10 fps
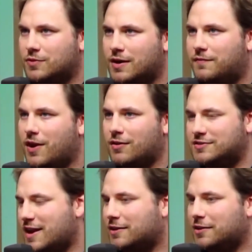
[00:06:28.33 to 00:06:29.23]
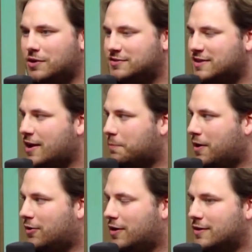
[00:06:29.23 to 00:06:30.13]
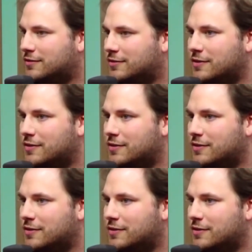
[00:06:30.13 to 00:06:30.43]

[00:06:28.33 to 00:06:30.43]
trying to figure out exactly what his attack pattern is.